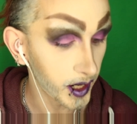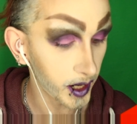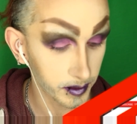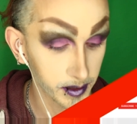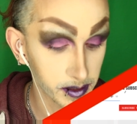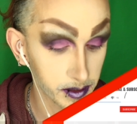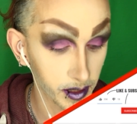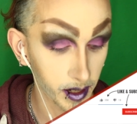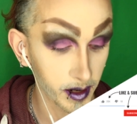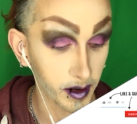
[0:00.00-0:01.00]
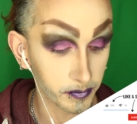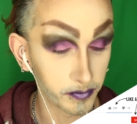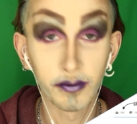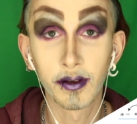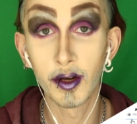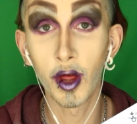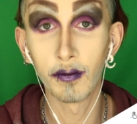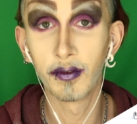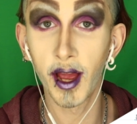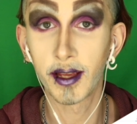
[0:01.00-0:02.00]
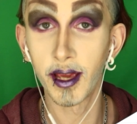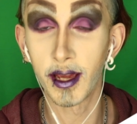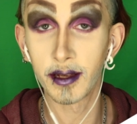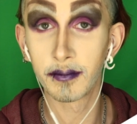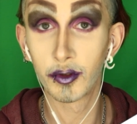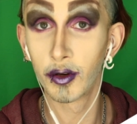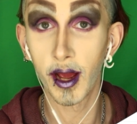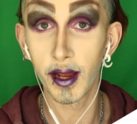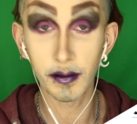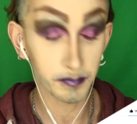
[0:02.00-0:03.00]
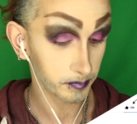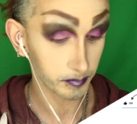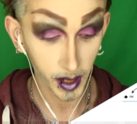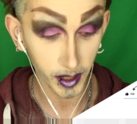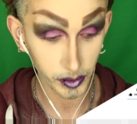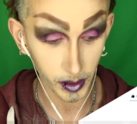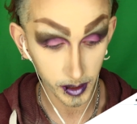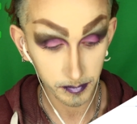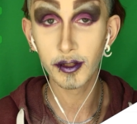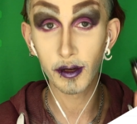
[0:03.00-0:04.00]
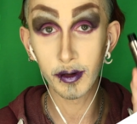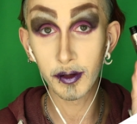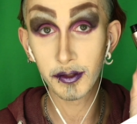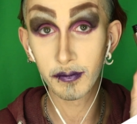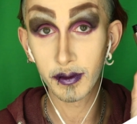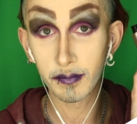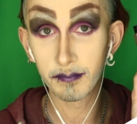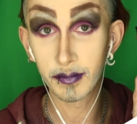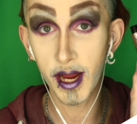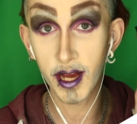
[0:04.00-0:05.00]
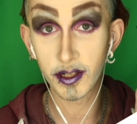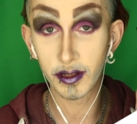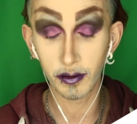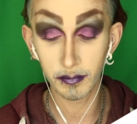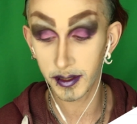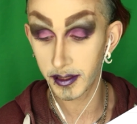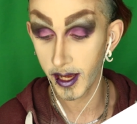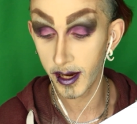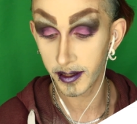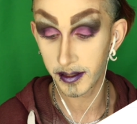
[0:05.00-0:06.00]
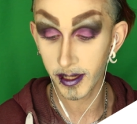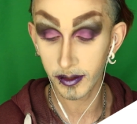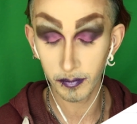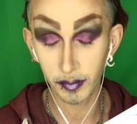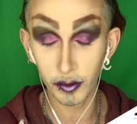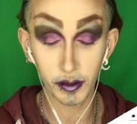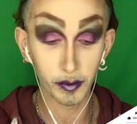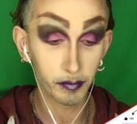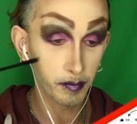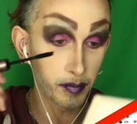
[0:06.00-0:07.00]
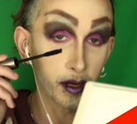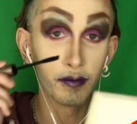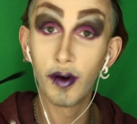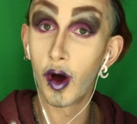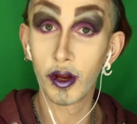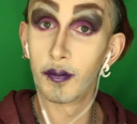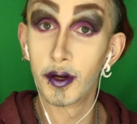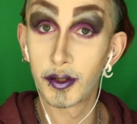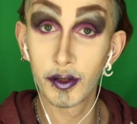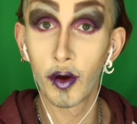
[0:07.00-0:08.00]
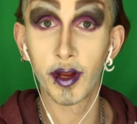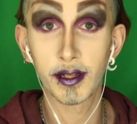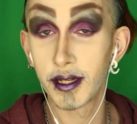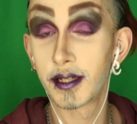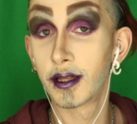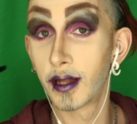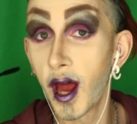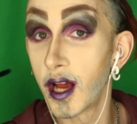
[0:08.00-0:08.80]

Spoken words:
That is enough nerve-wracking today, actually. So I will use some Lashitude mascara instead to put them on my big, voluminous, non-existent